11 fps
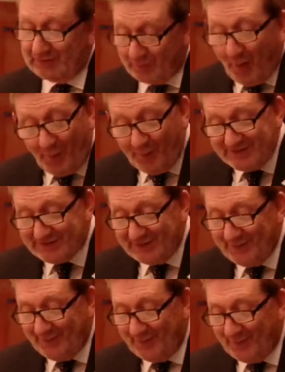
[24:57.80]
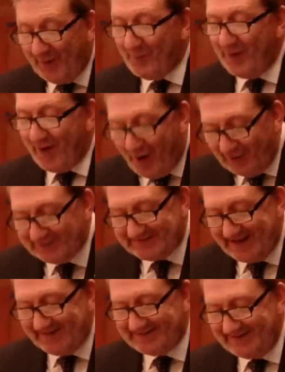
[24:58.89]
it's what we do when we aren't
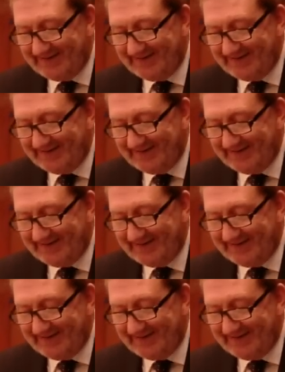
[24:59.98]
dead